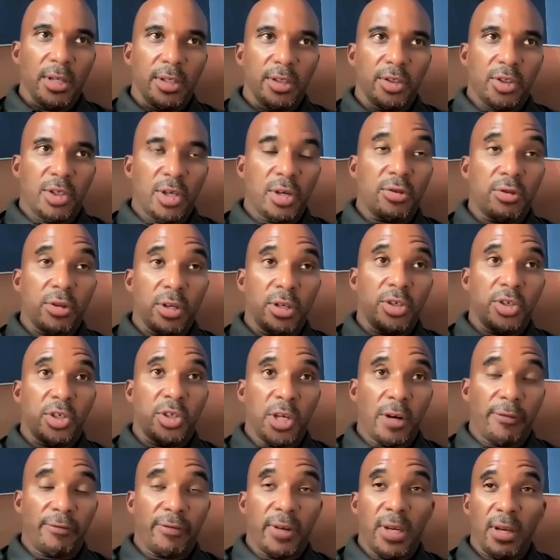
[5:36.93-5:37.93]
just
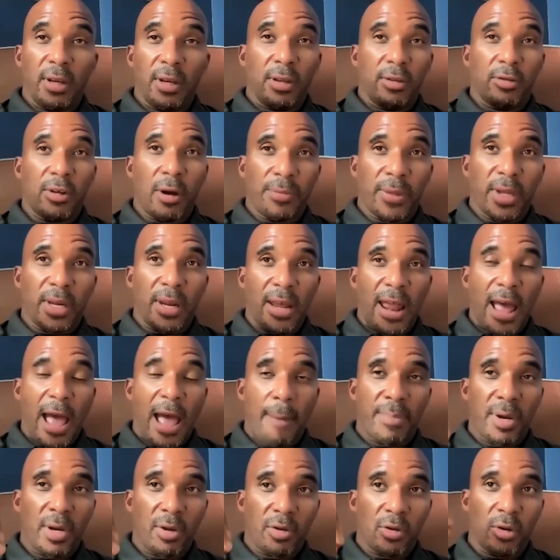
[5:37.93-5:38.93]
shifting something that
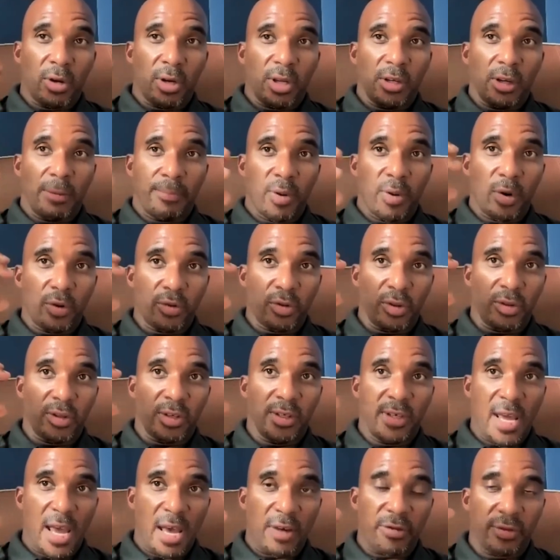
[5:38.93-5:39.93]
happens on a young person's
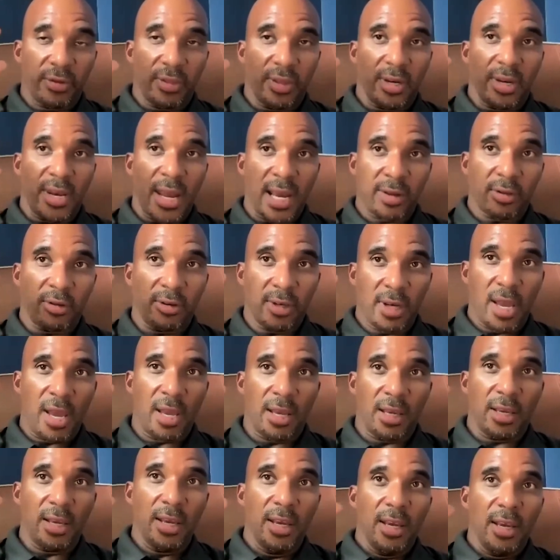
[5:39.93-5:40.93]
desk the next
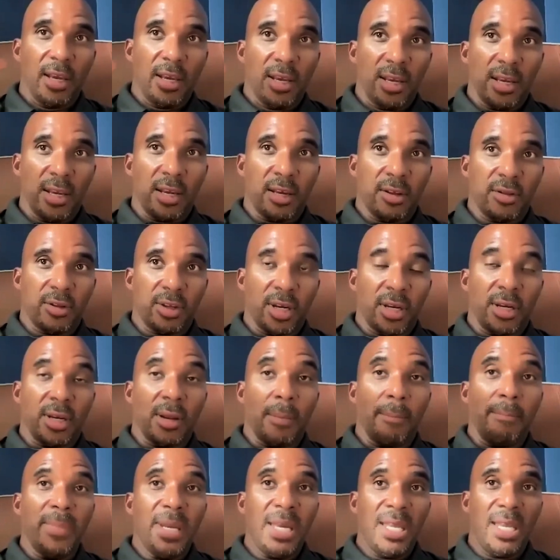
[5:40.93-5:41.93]
day is an
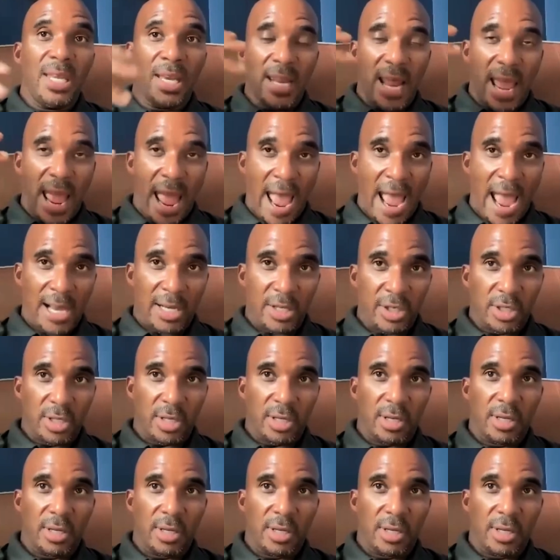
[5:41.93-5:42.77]
immediate action.